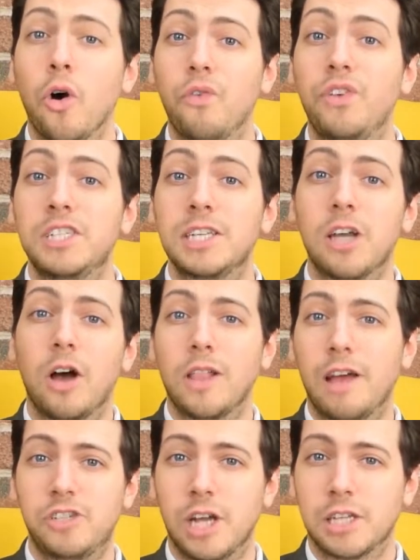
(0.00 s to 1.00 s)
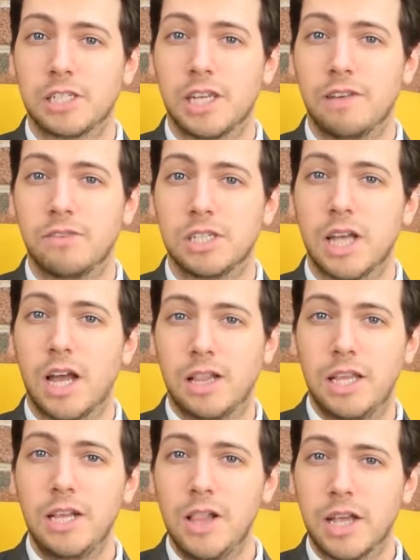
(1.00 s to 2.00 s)
or visit our live chat service at
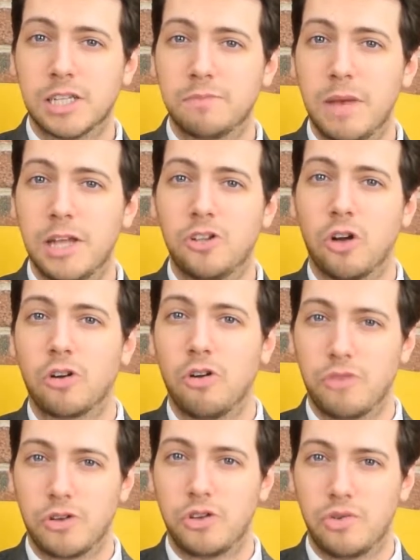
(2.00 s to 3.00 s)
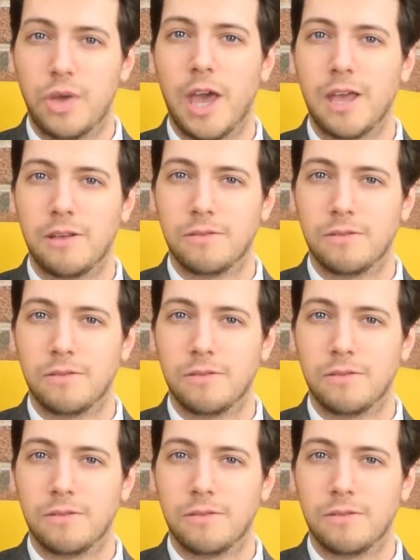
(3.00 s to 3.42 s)
legalexpert.co.uk.